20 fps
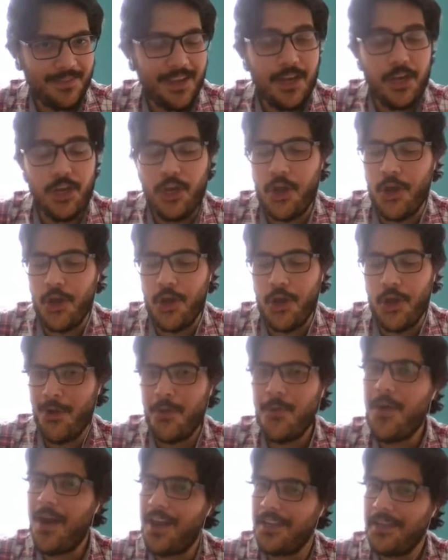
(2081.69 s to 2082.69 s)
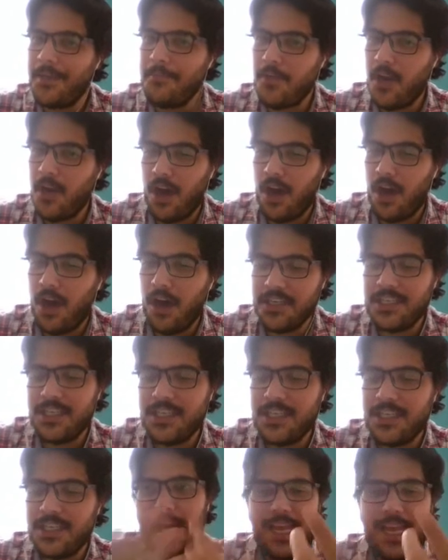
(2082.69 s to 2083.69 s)
No, I am not.
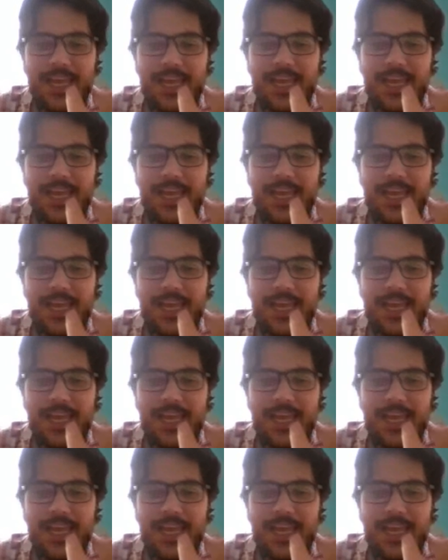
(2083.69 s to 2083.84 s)
And